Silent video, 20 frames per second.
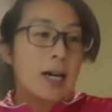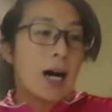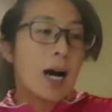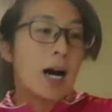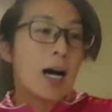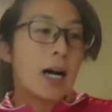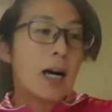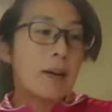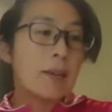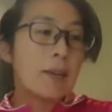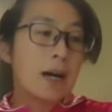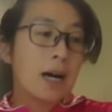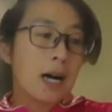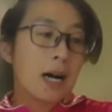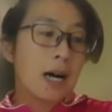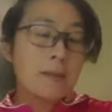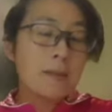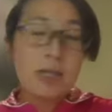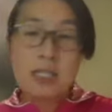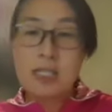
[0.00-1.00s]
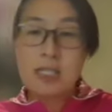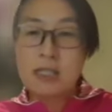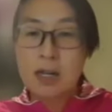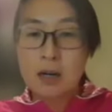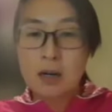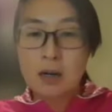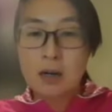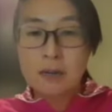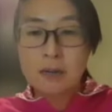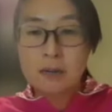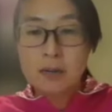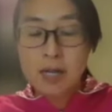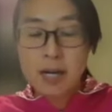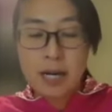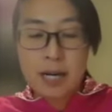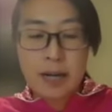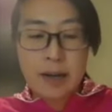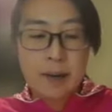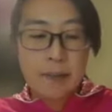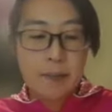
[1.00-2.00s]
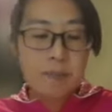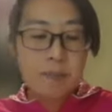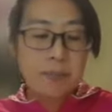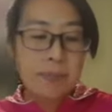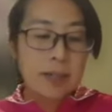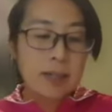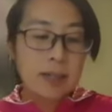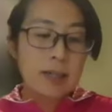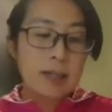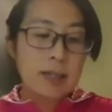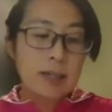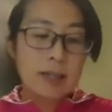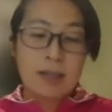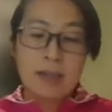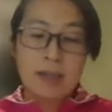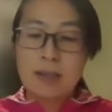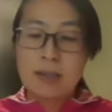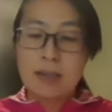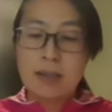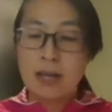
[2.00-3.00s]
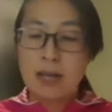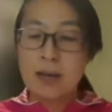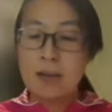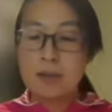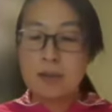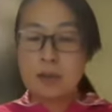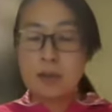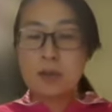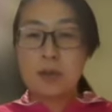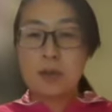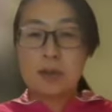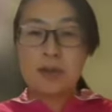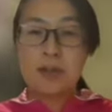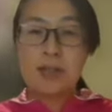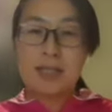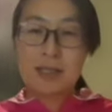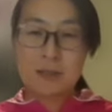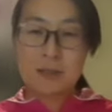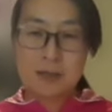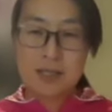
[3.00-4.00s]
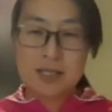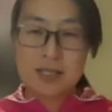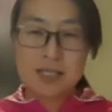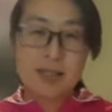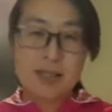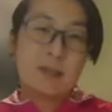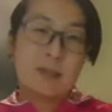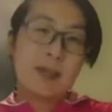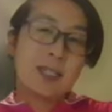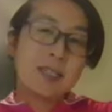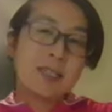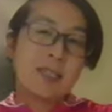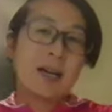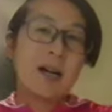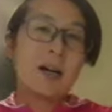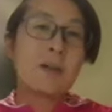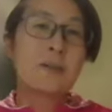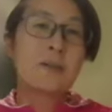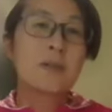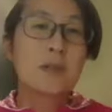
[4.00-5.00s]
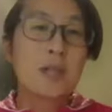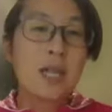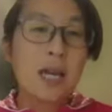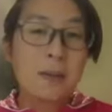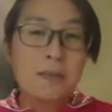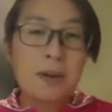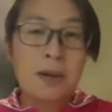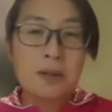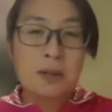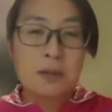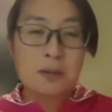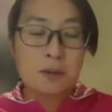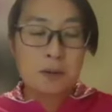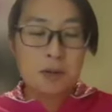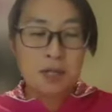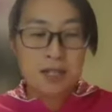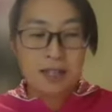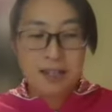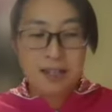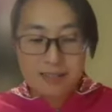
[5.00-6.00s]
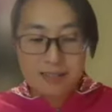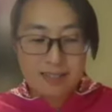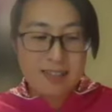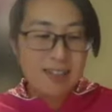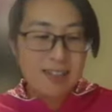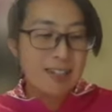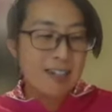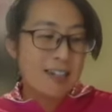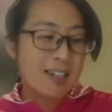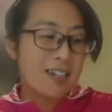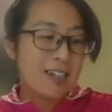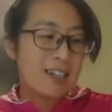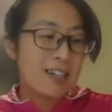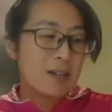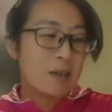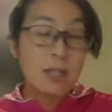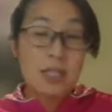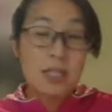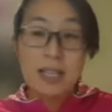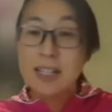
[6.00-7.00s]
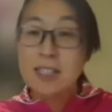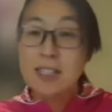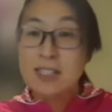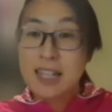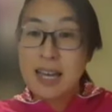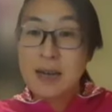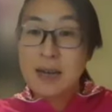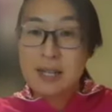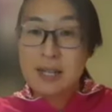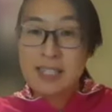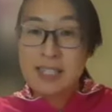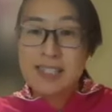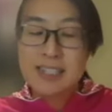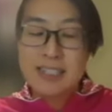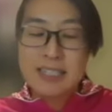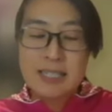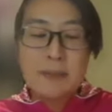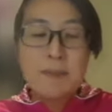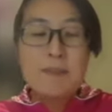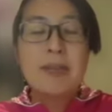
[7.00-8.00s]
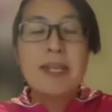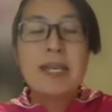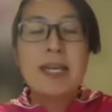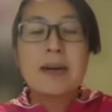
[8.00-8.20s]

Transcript: Um, I myself um, love to kind of criticize myself to get better for the for the next day, basically.